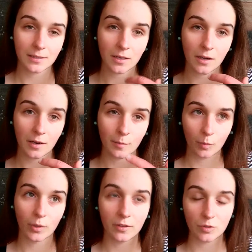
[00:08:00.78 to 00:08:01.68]
I'm one of
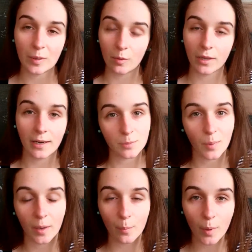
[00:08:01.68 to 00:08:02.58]
those people that like to buy in
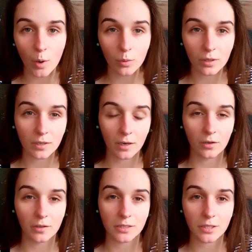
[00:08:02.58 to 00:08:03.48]
bulk a lot of the
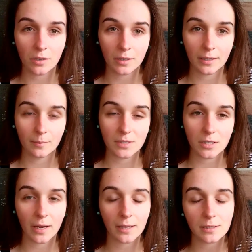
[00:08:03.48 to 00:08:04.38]
time, so I had
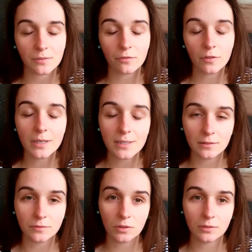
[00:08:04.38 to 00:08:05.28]
this freezer full
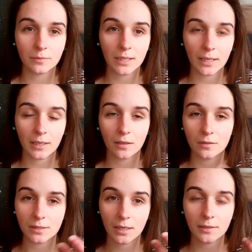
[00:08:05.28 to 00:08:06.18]
of meat, and I was like,
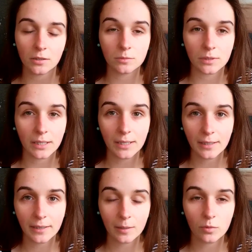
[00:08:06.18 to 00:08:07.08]
I don't want to eat it
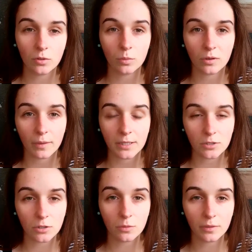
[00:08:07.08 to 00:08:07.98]
anymore, what do I do
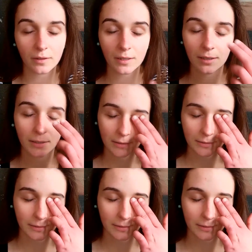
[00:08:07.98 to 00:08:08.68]
with it? And